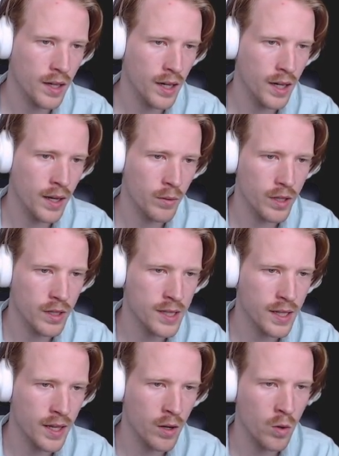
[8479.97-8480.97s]
And we're going to
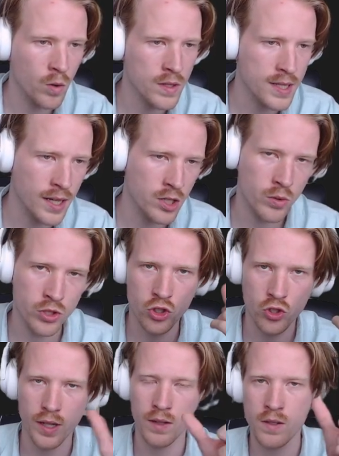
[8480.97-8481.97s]
say that holds on to a
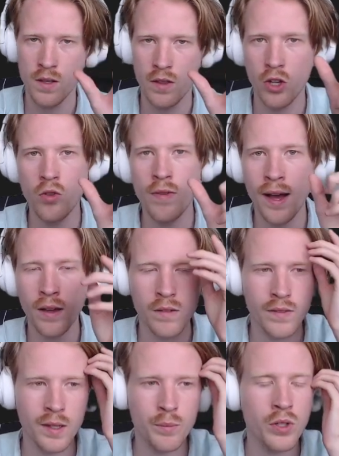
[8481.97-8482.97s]
string. So the new value
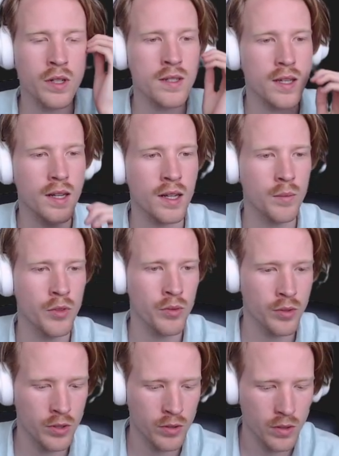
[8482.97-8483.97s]
of the input is going to come
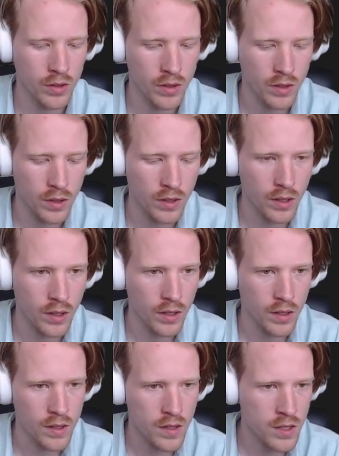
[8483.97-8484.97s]
through.
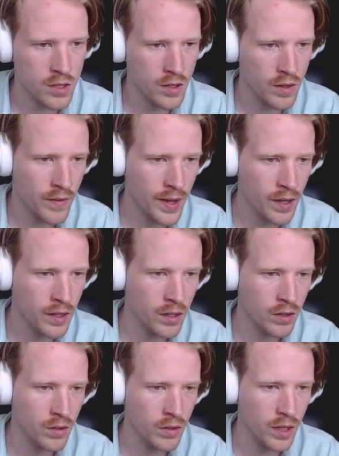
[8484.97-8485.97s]
So the
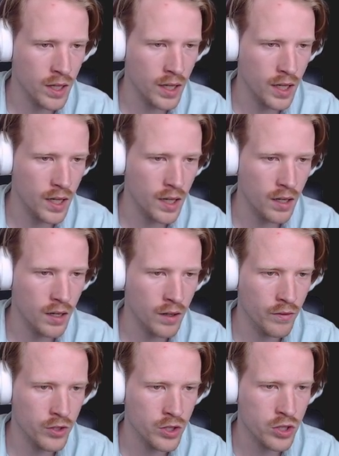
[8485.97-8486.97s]
value
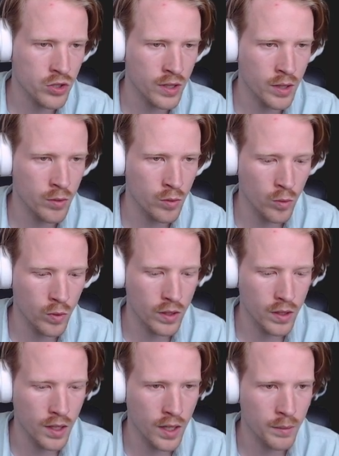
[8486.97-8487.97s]
of the string
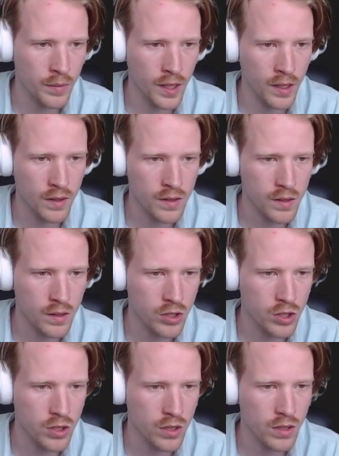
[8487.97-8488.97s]
will update the
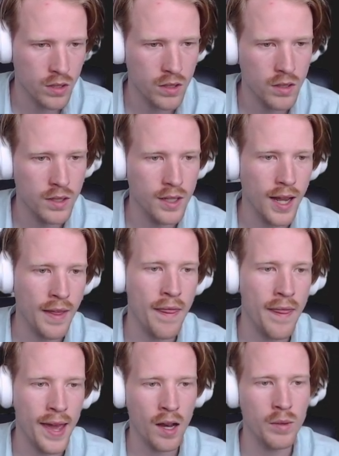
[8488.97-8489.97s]
search. And
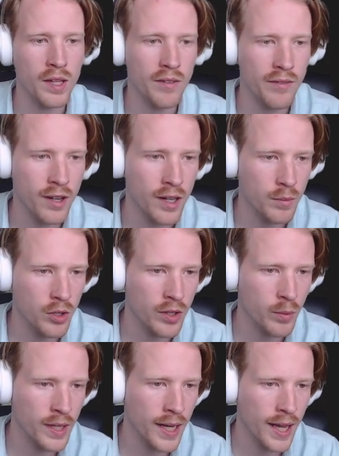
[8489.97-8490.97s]
then that'll be a variable
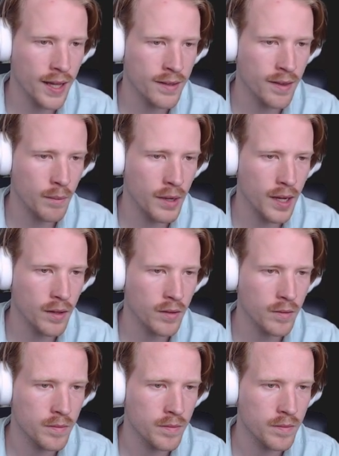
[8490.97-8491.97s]
that we can add to the model.